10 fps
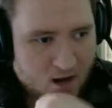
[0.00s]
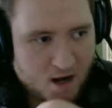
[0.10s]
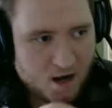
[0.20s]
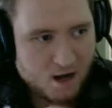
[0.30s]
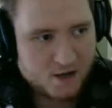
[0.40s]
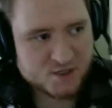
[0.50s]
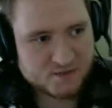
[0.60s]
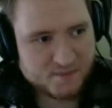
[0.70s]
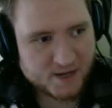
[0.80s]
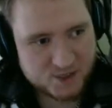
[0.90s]
just to
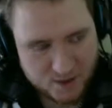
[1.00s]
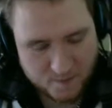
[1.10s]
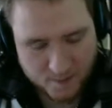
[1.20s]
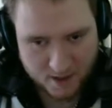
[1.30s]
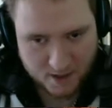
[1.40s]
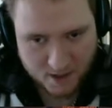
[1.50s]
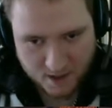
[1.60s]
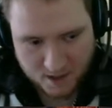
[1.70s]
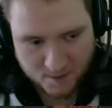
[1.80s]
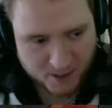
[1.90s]
make sure you pick
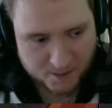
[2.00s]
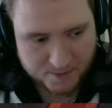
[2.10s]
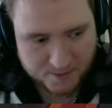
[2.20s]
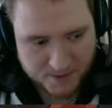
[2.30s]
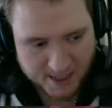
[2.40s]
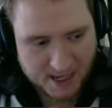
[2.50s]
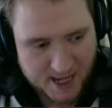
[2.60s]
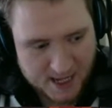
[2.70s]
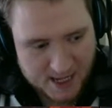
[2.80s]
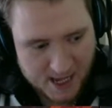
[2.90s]
up the kill.
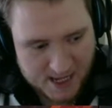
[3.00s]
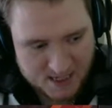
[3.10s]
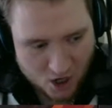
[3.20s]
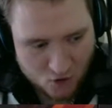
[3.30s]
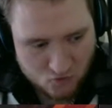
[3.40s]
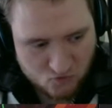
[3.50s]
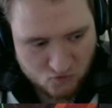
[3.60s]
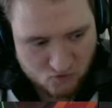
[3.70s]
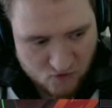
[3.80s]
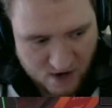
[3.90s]
It's a
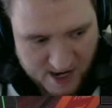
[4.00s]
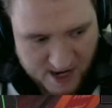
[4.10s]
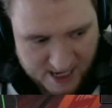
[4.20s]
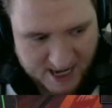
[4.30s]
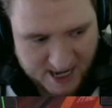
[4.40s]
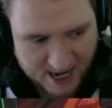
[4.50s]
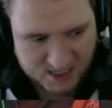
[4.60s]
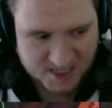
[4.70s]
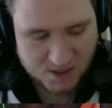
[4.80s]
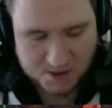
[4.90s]
really expensive
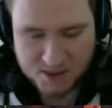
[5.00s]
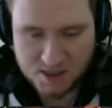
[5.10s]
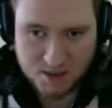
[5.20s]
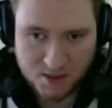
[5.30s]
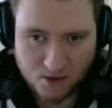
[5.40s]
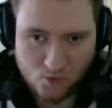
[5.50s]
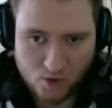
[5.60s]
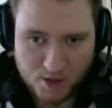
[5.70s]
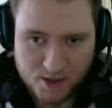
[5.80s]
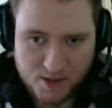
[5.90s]
stun, so you don't want
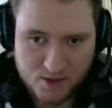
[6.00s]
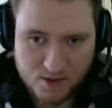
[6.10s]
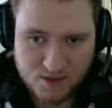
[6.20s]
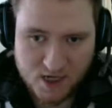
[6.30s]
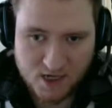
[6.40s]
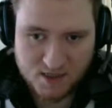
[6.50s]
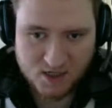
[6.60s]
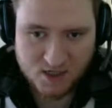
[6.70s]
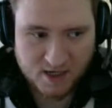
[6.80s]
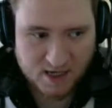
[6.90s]
to use it as a stun
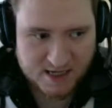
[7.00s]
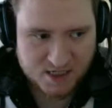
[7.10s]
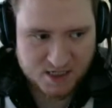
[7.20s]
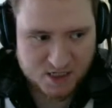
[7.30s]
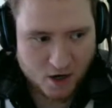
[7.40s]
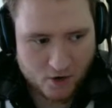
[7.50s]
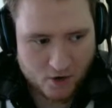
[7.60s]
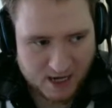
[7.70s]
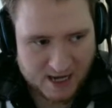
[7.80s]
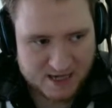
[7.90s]
unless it's your
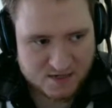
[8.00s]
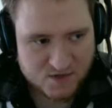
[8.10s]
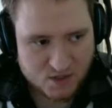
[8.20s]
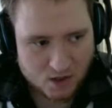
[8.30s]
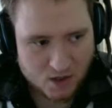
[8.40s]
last resort,